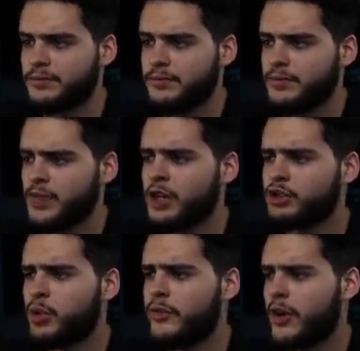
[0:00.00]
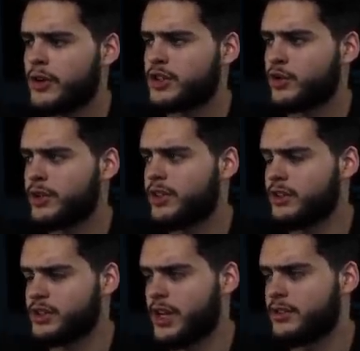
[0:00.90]
112 yards, 3
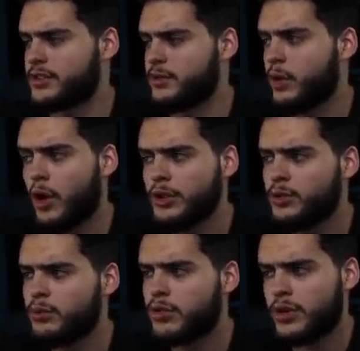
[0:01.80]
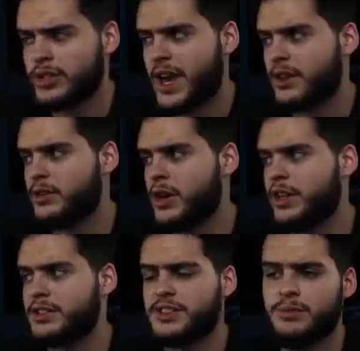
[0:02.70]
touchdowns. Well, only one broken tackle, though. I'd
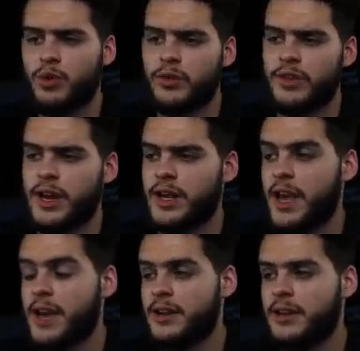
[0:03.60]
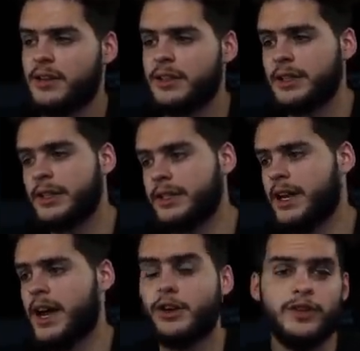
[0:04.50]
like to see more of that. And yeah,
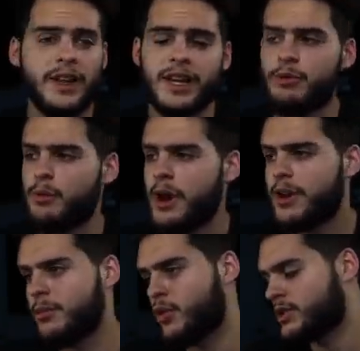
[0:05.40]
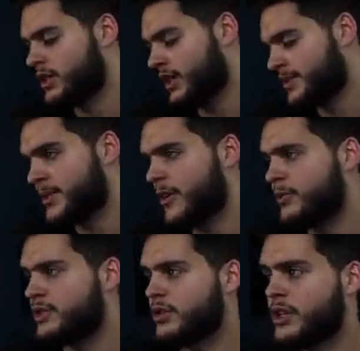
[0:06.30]
I don't know if I like him or Barry yet more. It's gonna take some time for me
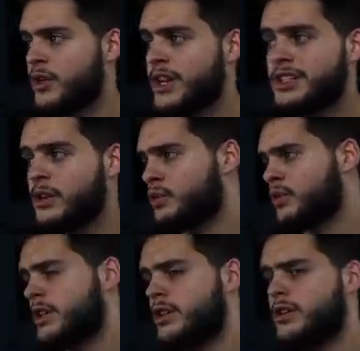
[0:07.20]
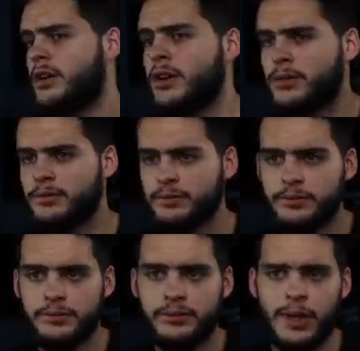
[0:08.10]
to really know that. He still was really good.
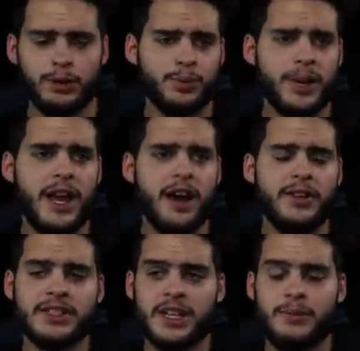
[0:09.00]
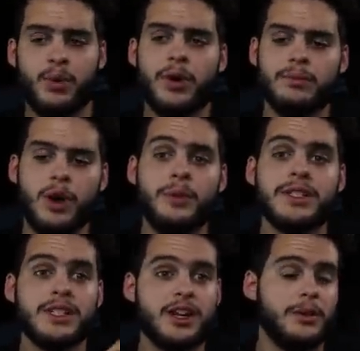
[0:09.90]
It was pretty obvious in important moments
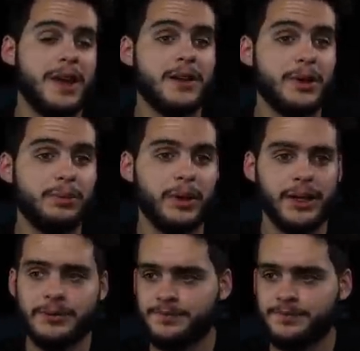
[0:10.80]
he's gonna make a big play.